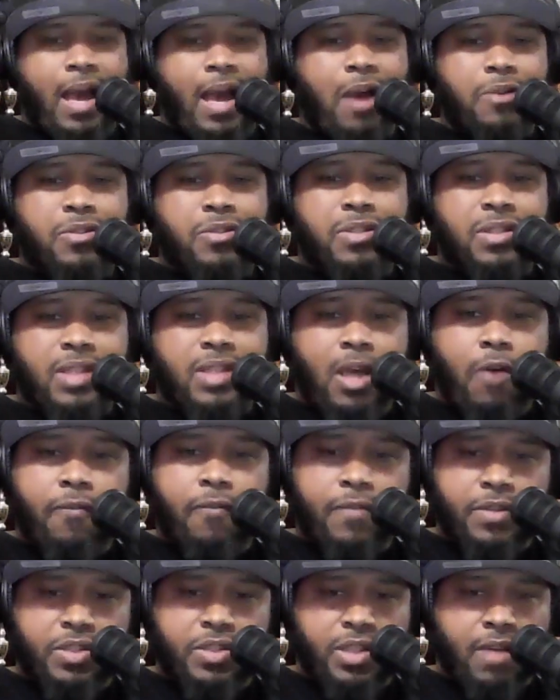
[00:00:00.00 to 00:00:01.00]
how
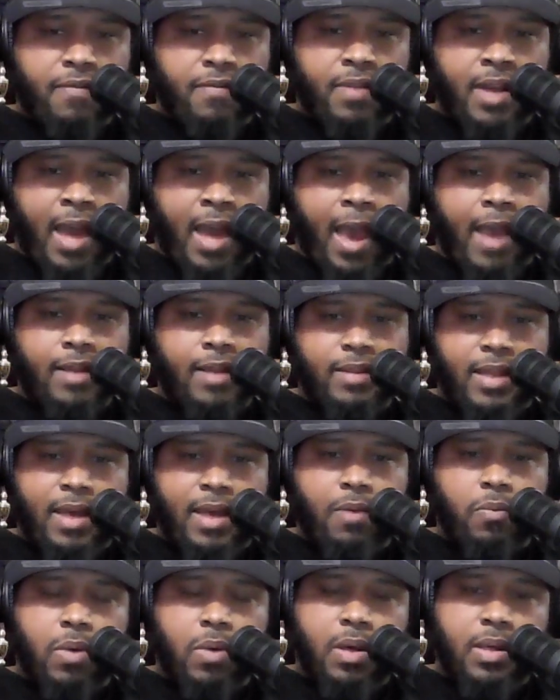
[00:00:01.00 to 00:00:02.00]
selfish of an act
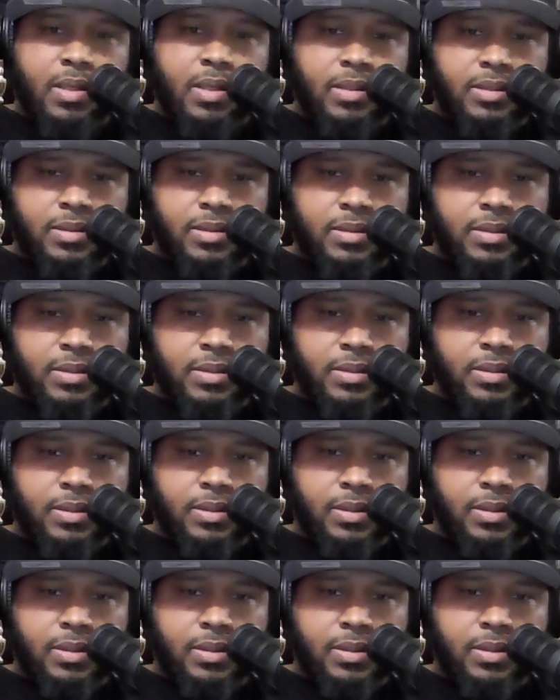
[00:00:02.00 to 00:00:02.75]
that was?